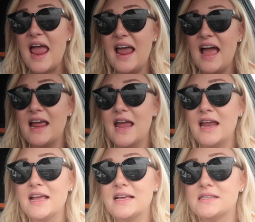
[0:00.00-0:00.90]
and
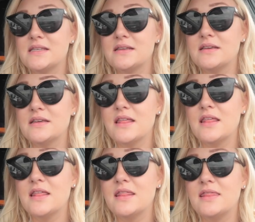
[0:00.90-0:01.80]
it is
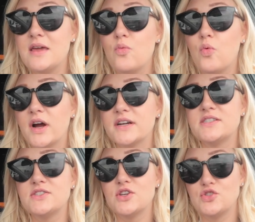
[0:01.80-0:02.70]
the
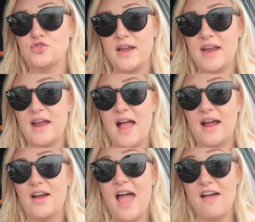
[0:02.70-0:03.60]
worst straightening
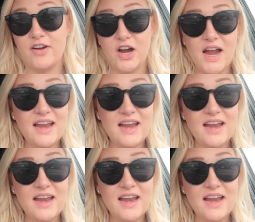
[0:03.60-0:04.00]
iron ever.